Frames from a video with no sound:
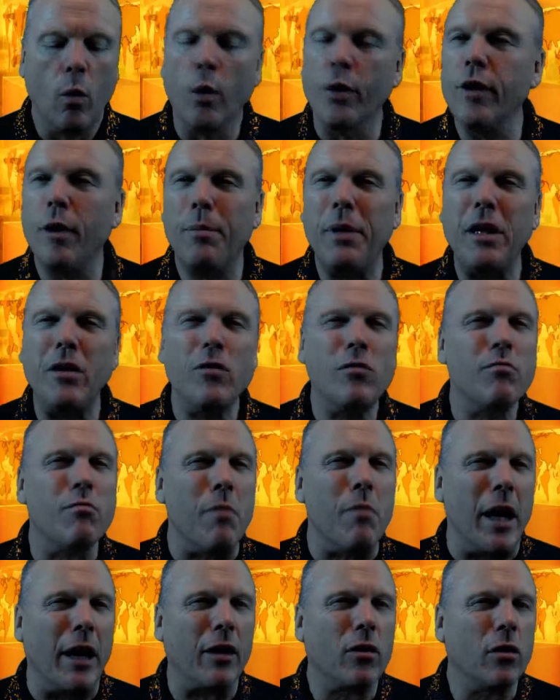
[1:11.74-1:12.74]
Wouldn't there be new
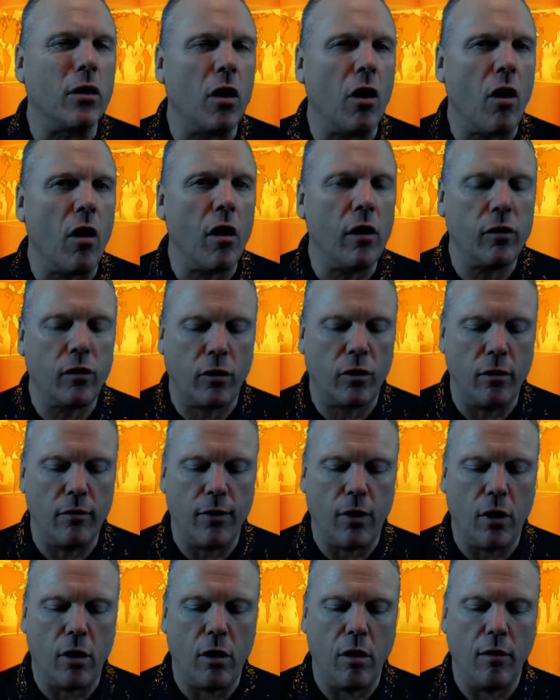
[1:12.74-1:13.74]
medical costs
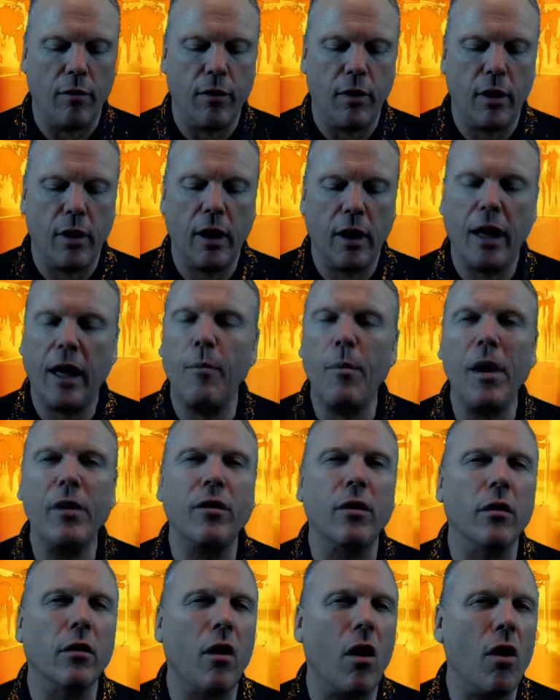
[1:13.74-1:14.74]
involved? How
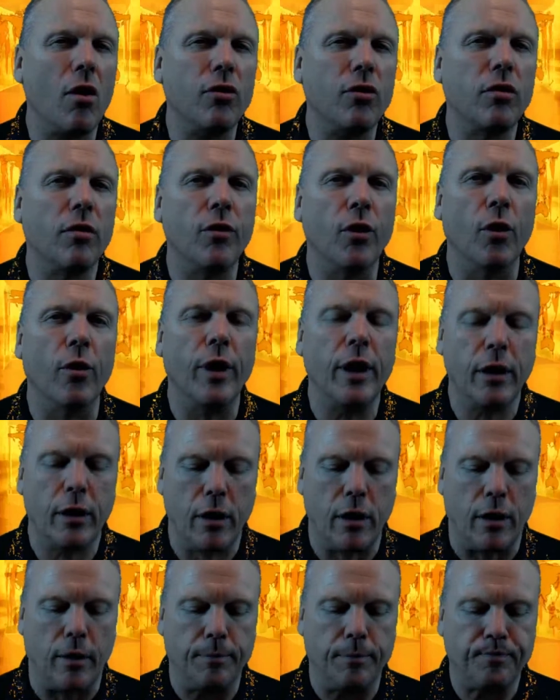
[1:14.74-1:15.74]
about the loss of your
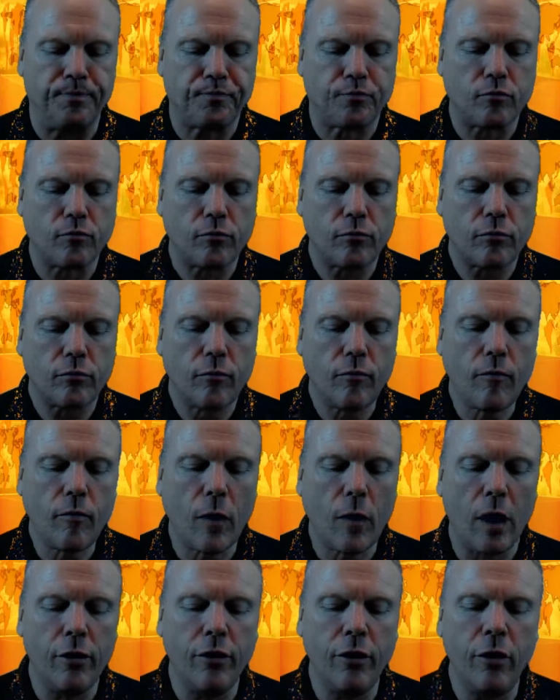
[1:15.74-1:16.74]
income?
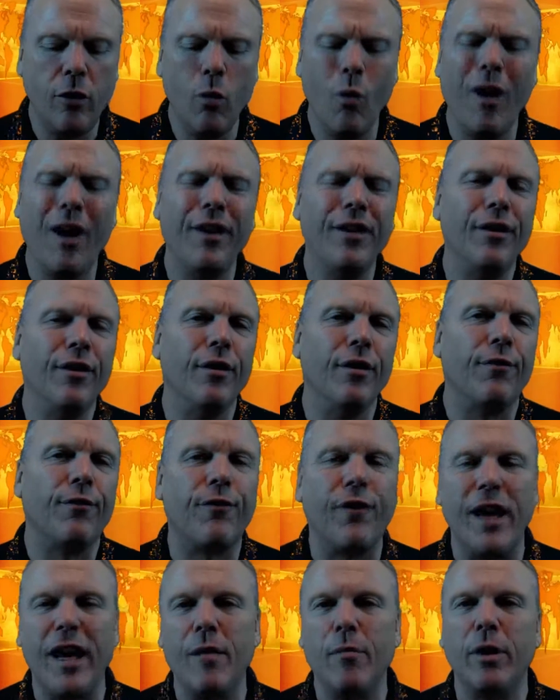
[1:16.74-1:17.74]
Do you want your
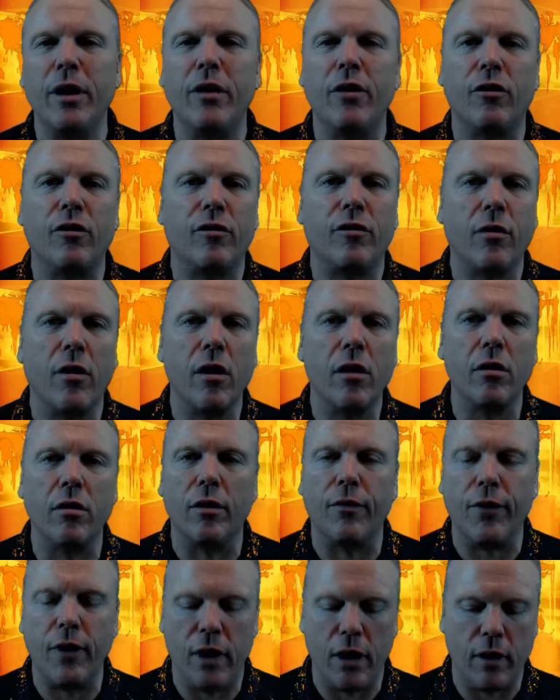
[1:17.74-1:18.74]
family to
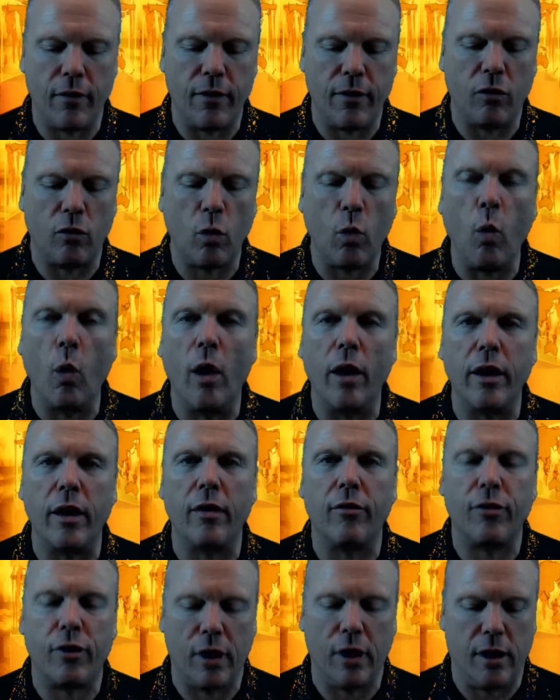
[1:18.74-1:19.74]
struggle if any of these what
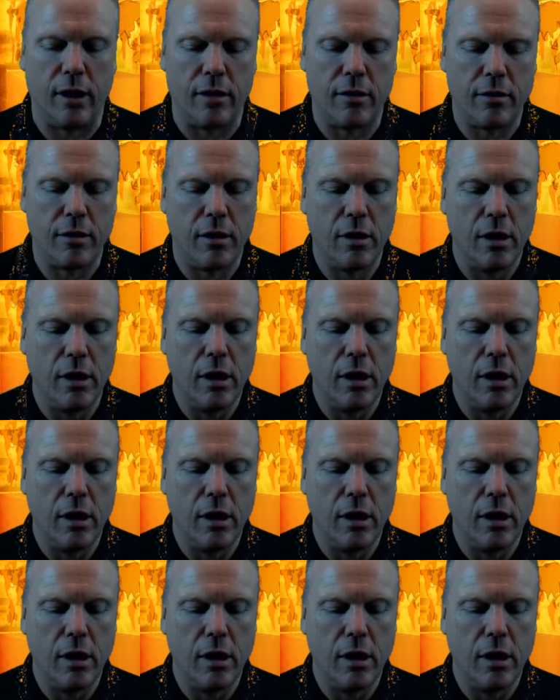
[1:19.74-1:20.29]
ifs hit?